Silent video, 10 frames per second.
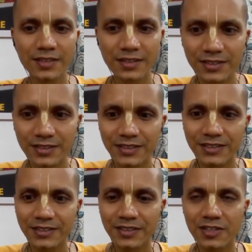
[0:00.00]
right
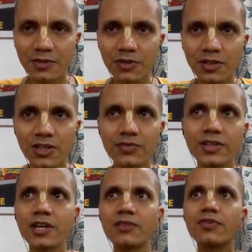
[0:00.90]
similarly we
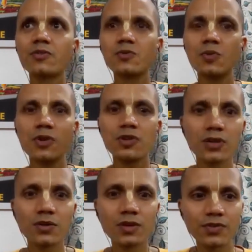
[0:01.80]
came from spiritual
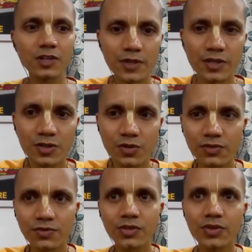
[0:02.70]
world we are spirit
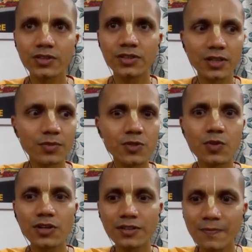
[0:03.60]
soul. now we are thinking on this
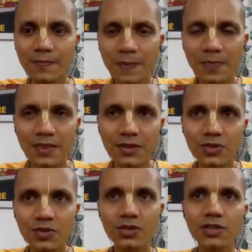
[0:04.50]
body
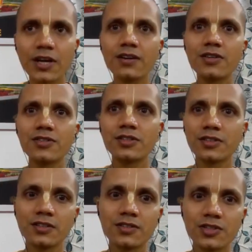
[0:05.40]
so the tiger is
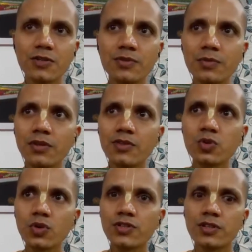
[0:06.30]
thinking of the shape. similarly the
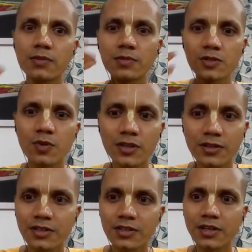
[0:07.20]
soul is thinking on this body
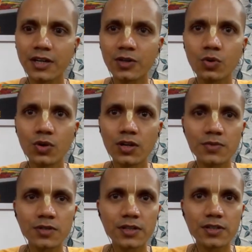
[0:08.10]
and guru
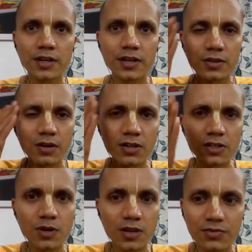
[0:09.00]
comes and says hey you're not
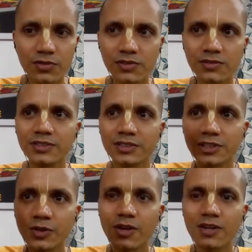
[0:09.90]
this body fool
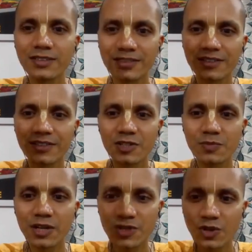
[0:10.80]
you are
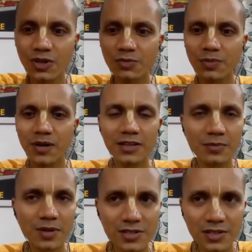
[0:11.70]
spirit soul part and
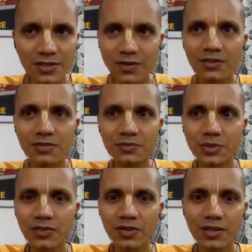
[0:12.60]
parcel of god
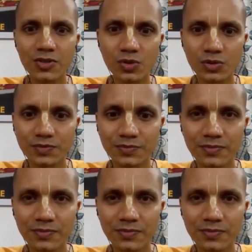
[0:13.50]
behave like a soul